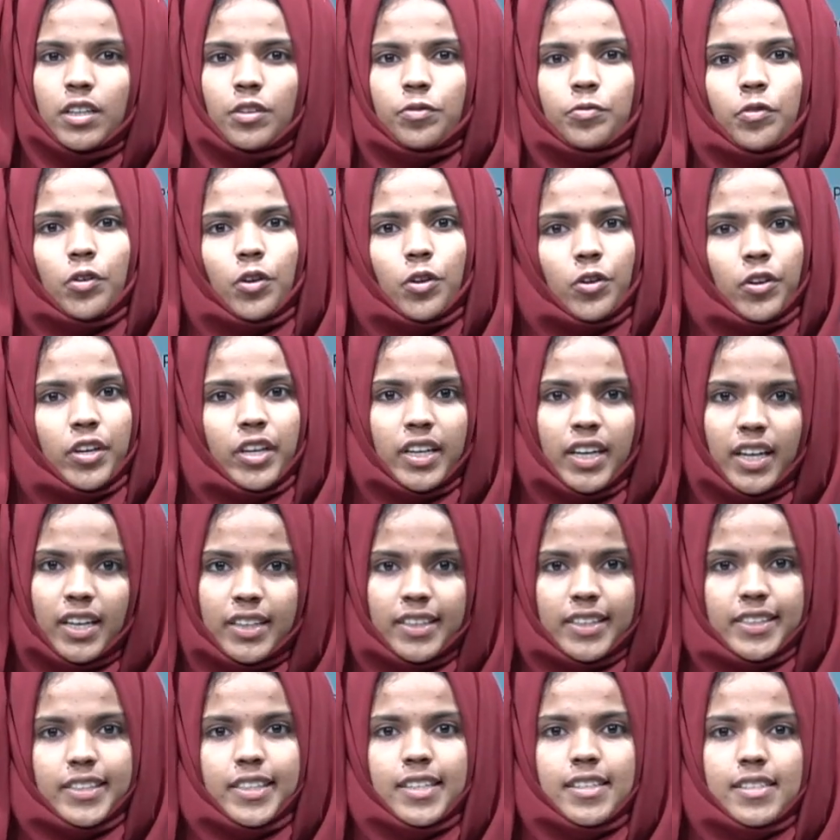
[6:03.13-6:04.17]
the following
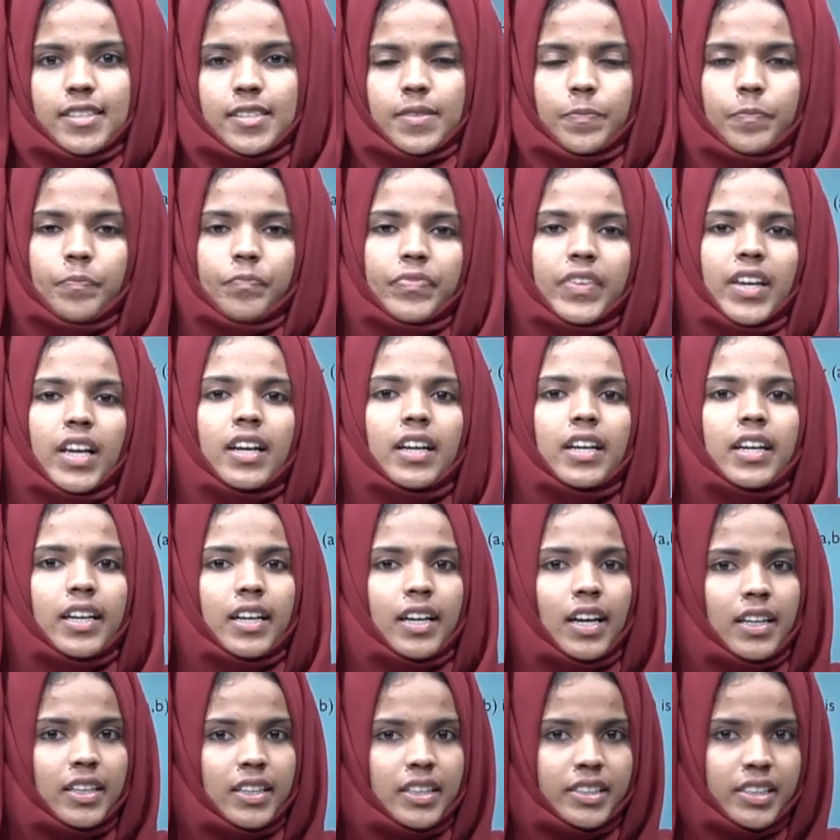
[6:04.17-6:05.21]
conditions.
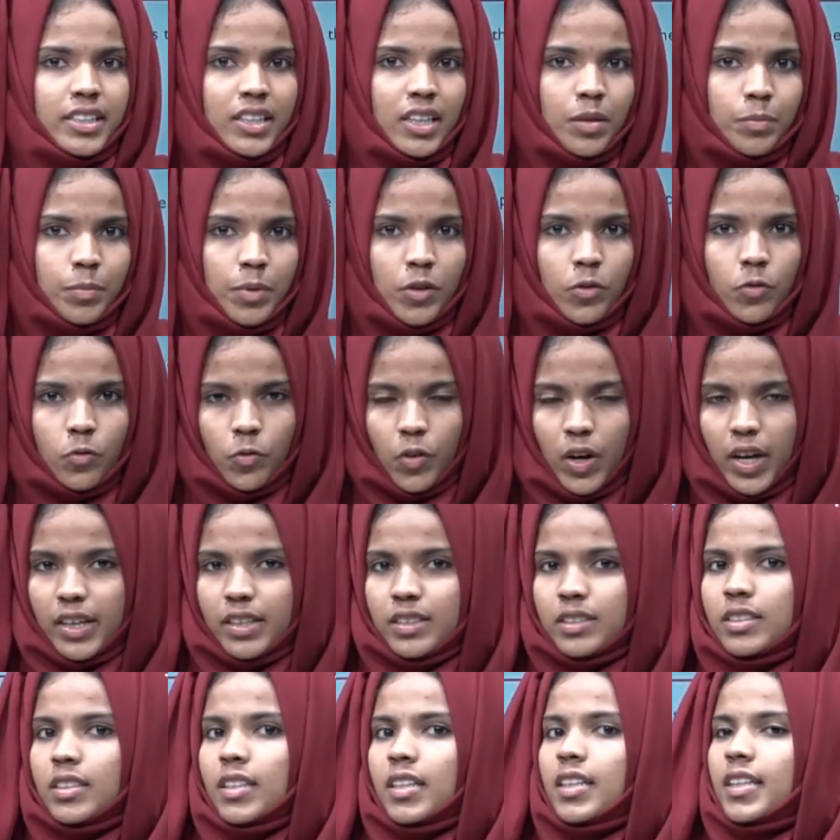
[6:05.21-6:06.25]
Condition number 1,